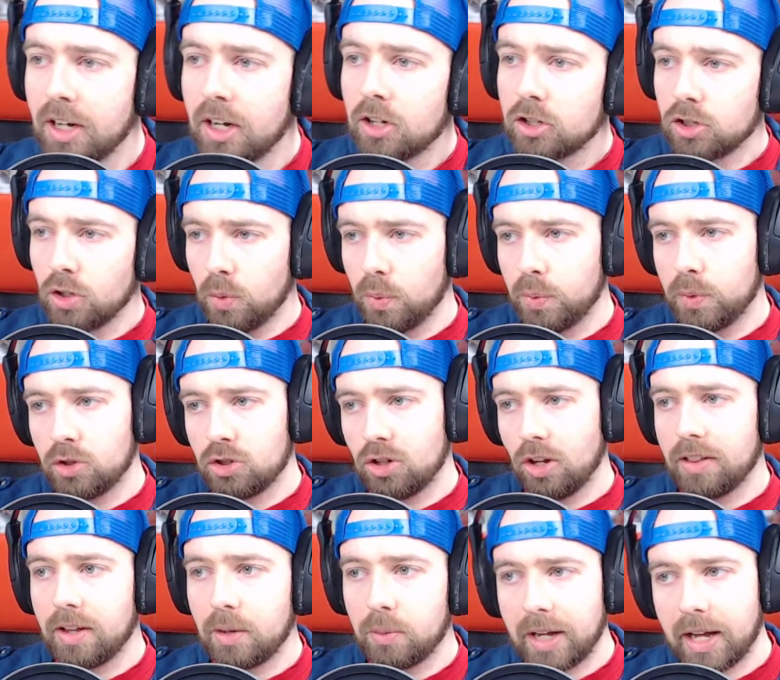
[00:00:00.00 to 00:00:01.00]
So you
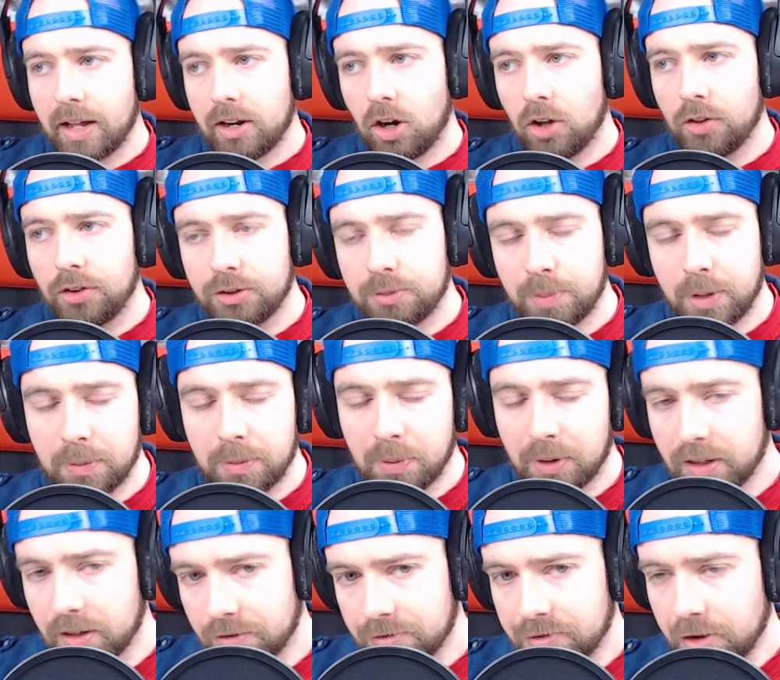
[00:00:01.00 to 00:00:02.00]
saw that we had other people
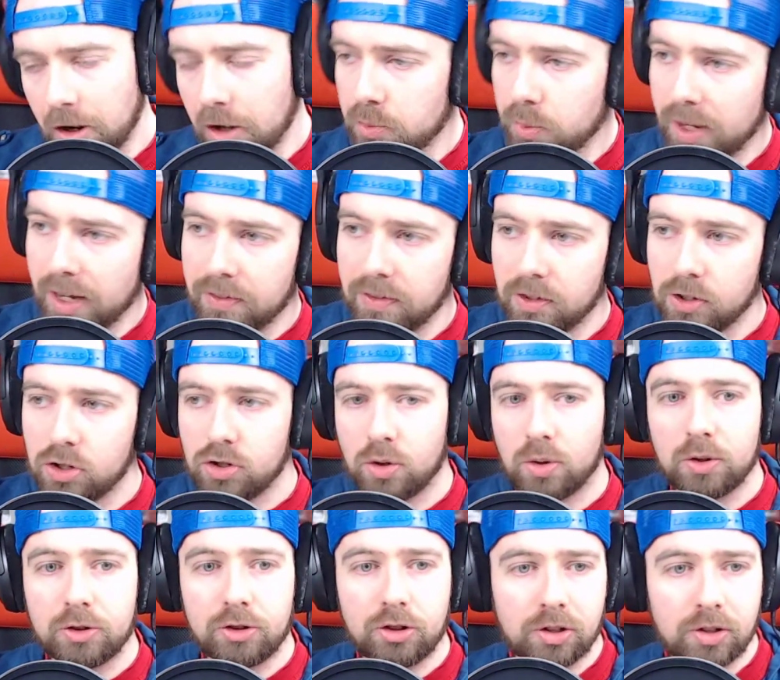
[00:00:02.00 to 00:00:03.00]
in the front. We had the
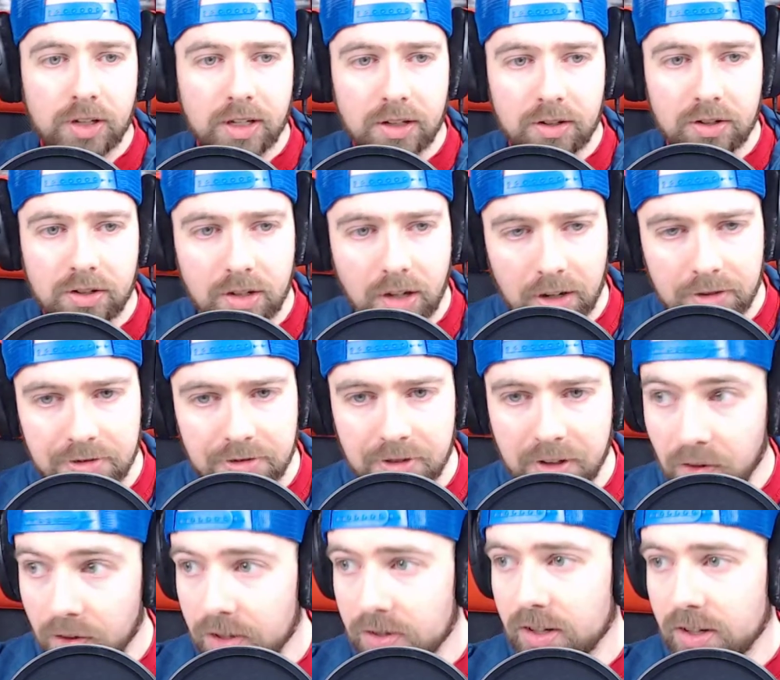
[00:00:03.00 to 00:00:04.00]
soldier and stuff
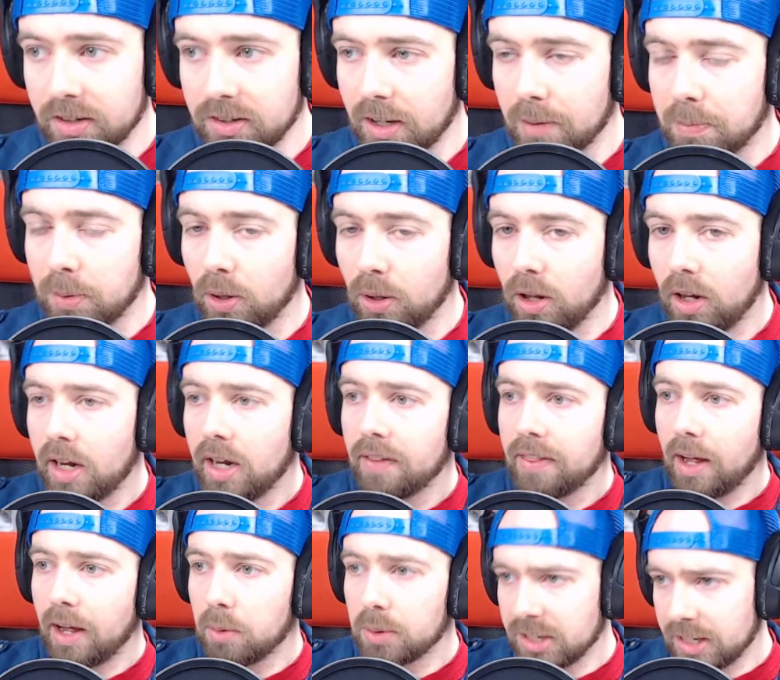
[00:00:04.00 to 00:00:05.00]
in this example
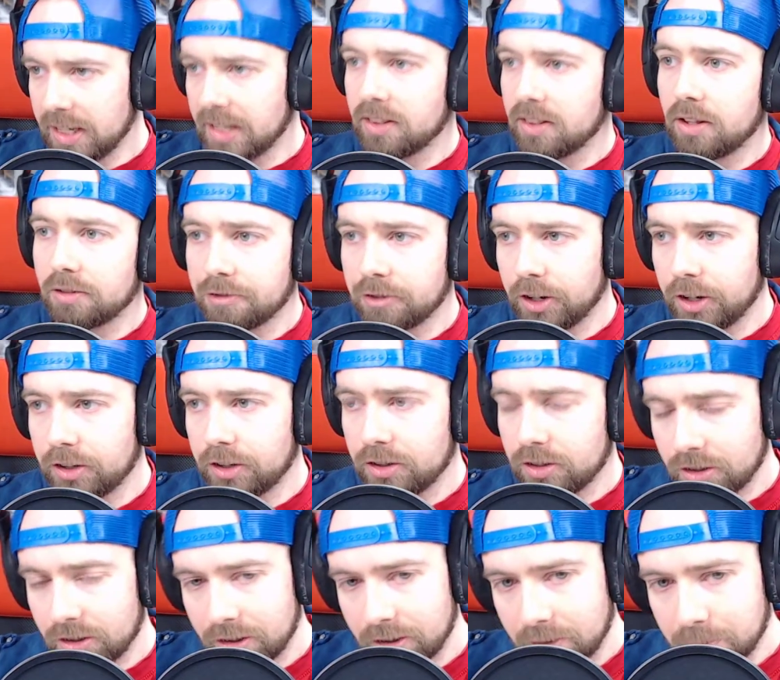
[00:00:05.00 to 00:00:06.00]
that was in the
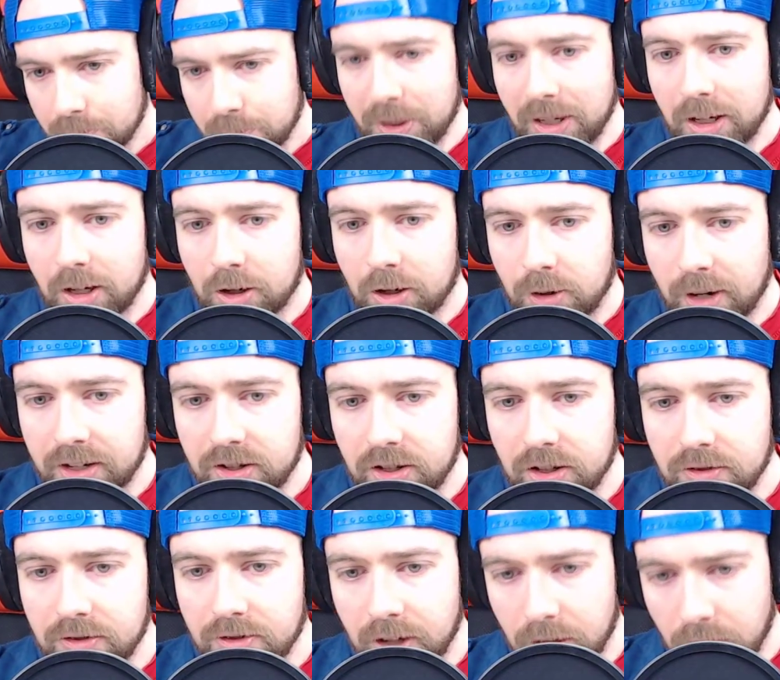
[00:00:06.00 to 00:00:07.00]
front being
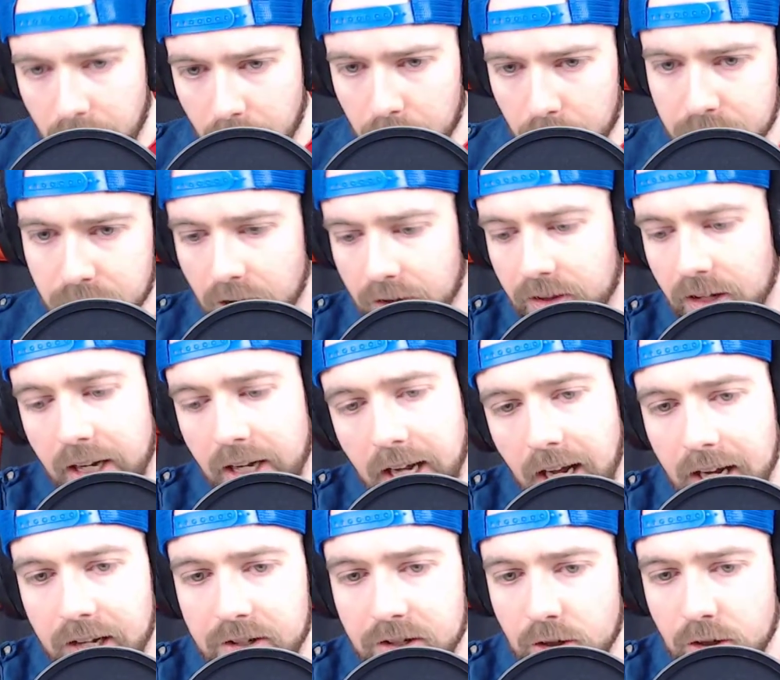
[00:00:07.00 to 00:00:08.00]
aggressive, and those are the
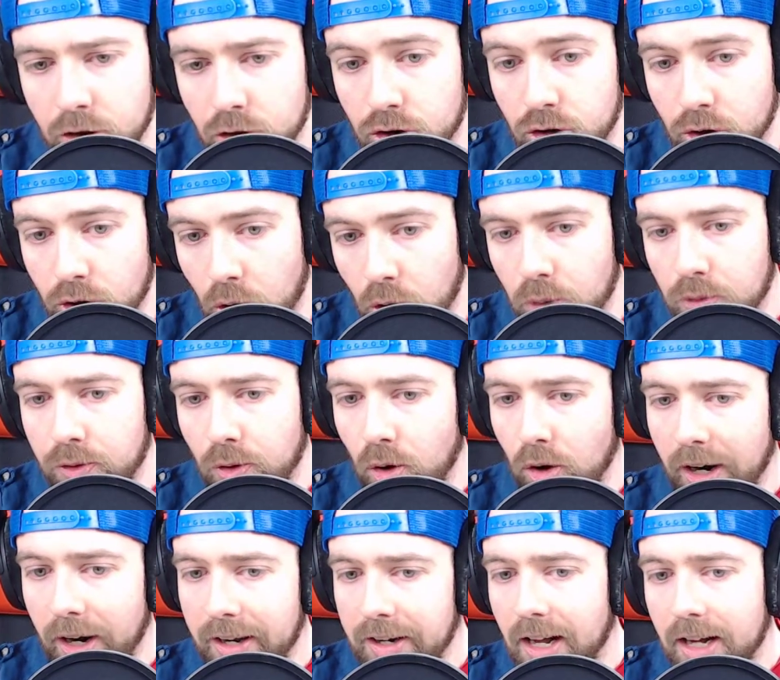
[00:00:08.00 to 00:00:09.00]
guys that you should go for
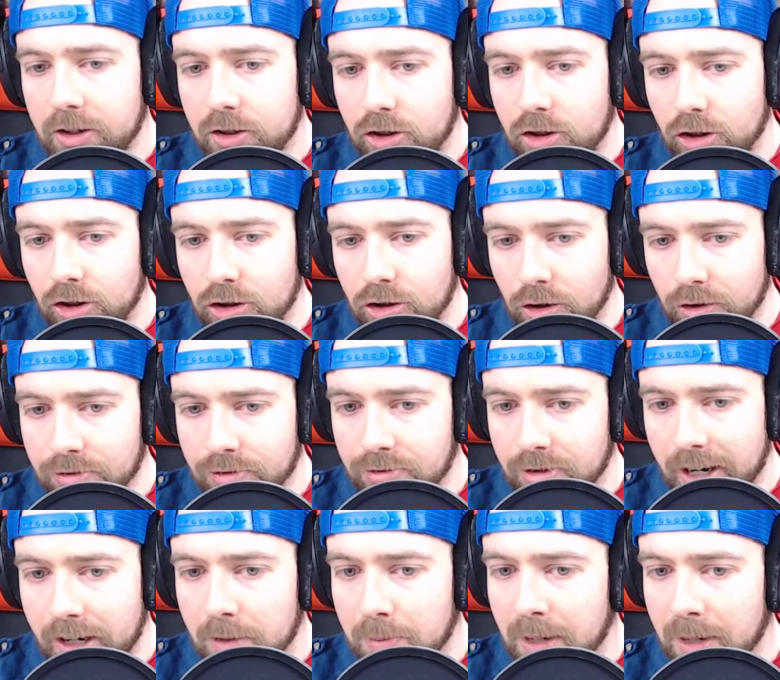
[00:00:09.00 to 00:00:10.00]
and not just your
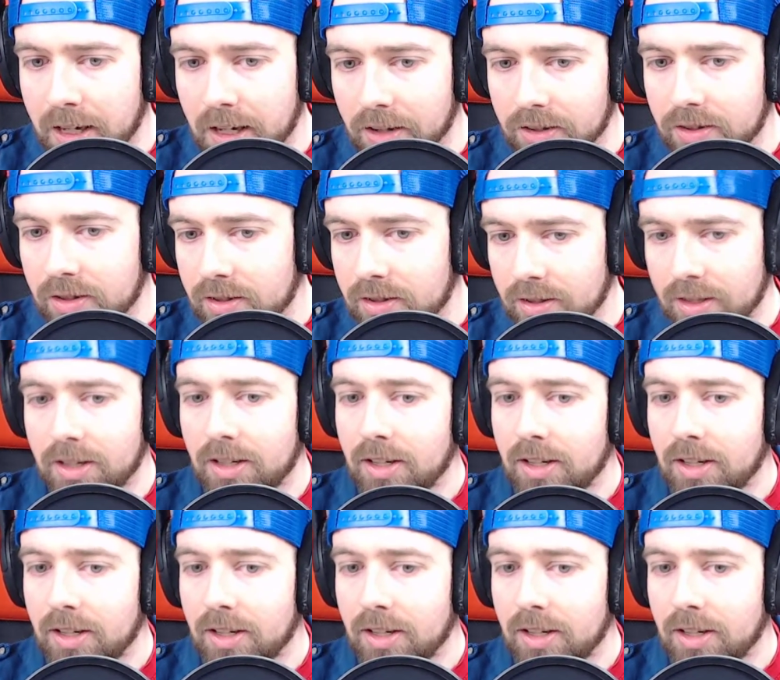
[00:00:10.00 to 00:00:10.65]
friend, because